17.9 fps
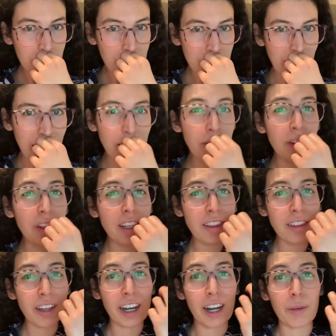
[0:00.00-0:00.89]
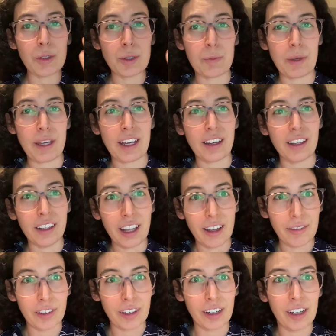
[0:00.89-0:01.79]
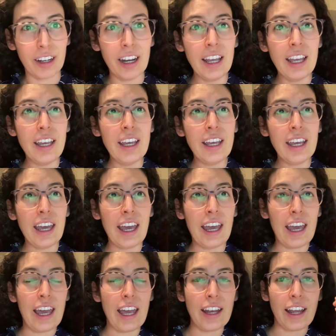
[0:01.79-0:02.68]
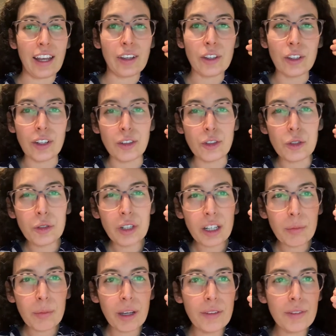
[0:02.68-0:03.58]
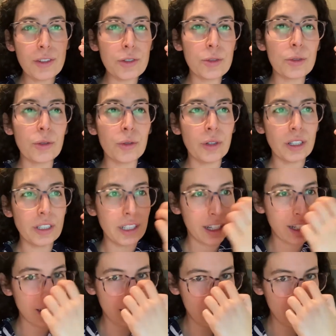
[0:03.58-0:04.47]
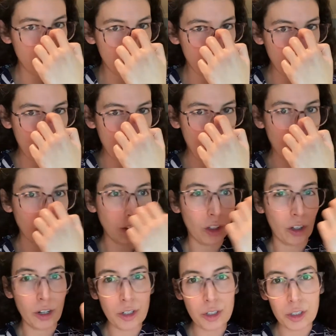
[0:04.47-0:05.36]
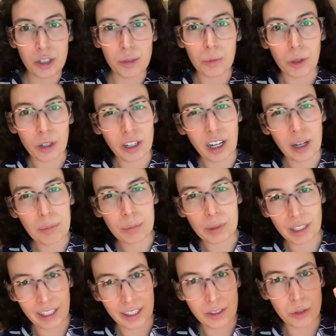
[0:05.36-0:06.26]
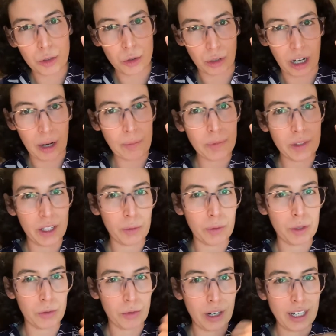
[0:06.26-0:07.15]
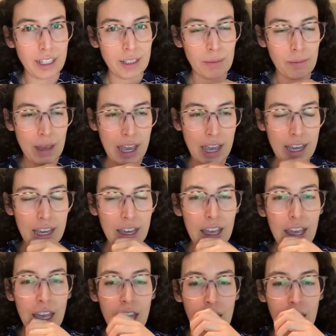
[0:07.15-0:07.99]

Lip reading: I really thought I was being clever and I could trick my visual cortex into a larger, more complex drop than it was ready to make.